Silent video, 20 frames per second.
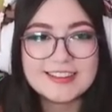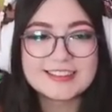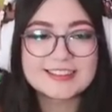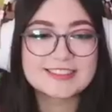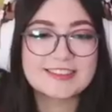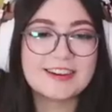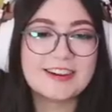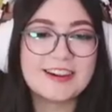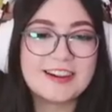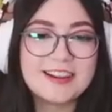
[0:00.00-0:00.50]

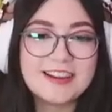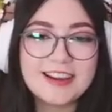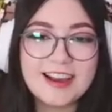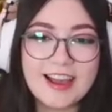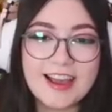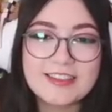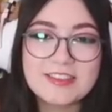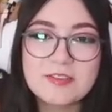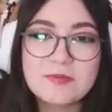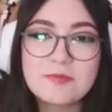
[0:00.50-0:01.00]
Sorry. I
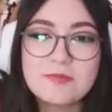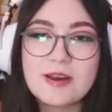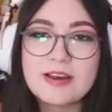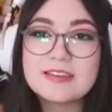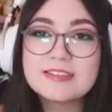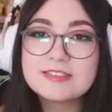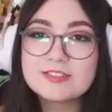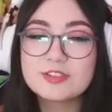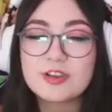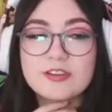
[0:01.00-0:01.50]
had the
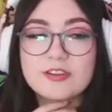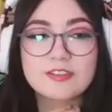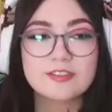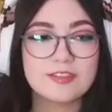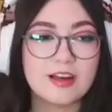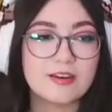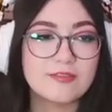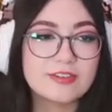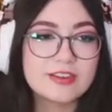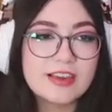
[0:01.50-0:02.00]
best chocolate
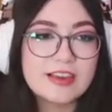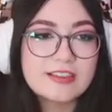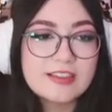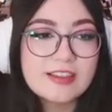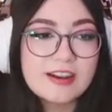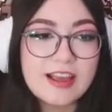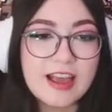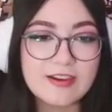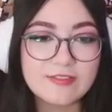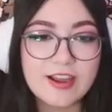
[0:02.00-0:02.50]
lava cake
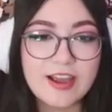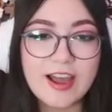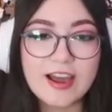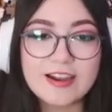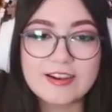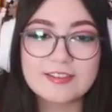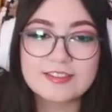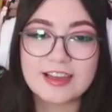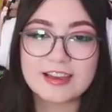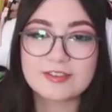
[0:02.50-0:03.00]
that I ever
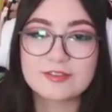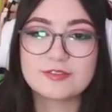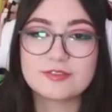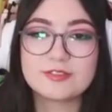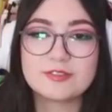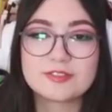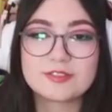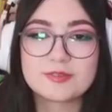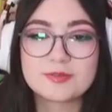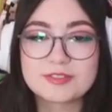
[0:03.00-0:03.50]
had on that
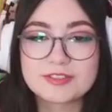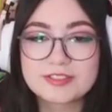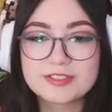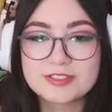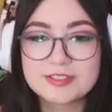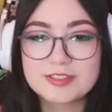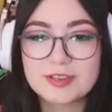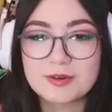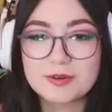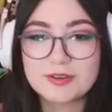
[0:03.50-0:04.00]
cruise. It was
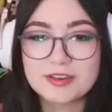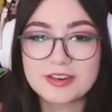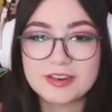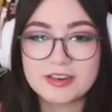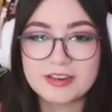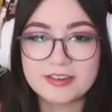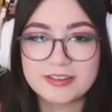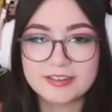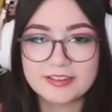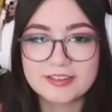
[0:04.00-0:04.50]
so
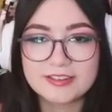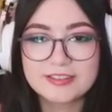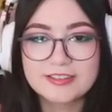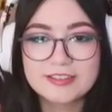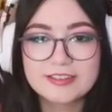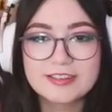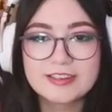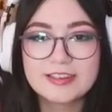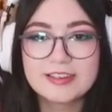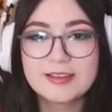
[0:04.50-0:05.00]
good.
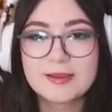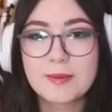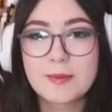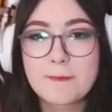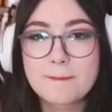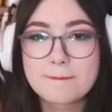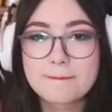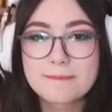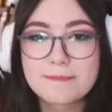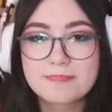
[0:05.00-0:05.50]

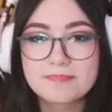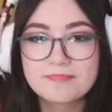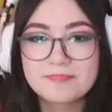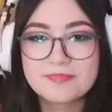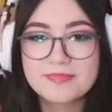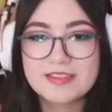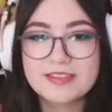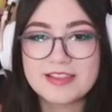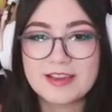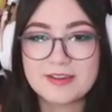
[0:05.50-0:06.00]

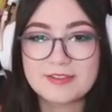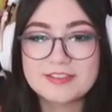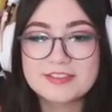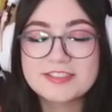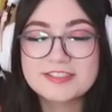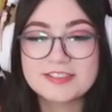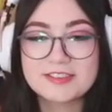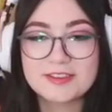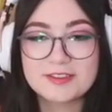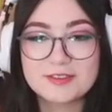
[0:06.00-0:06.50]
Now this
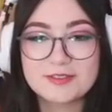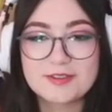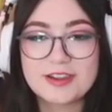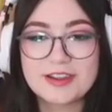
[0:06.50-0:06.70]
is a good